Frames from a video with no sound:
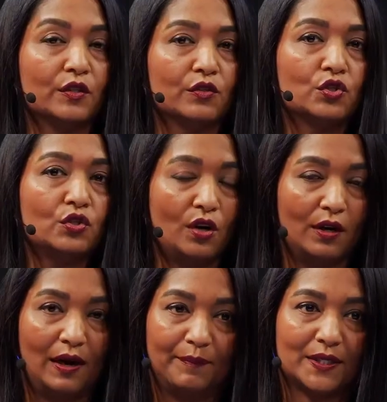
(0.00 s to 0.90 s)
strong
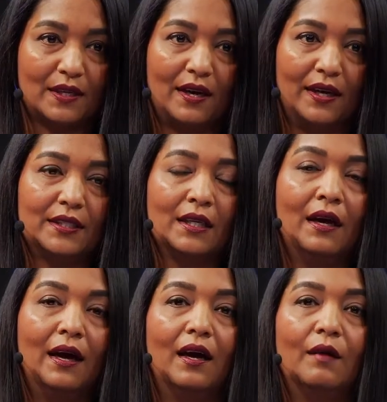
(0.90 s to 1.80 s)
upside
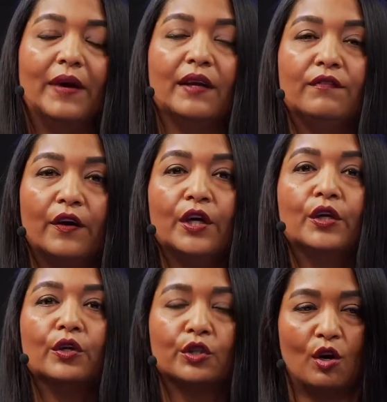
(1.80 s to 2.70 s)
and very
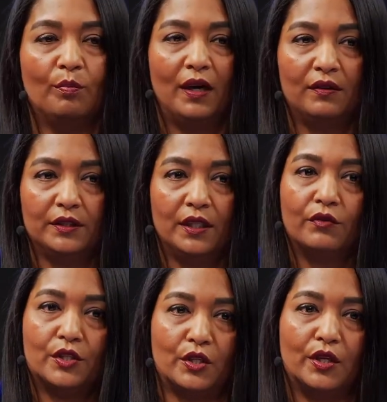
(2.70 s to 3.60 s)
good compounding
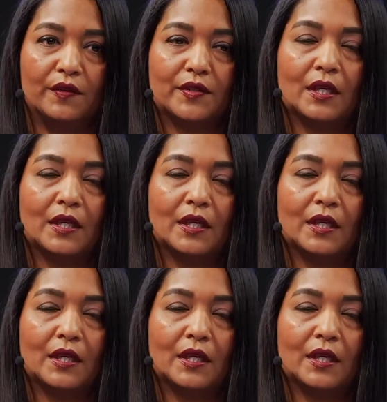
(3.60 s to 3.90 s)
returns.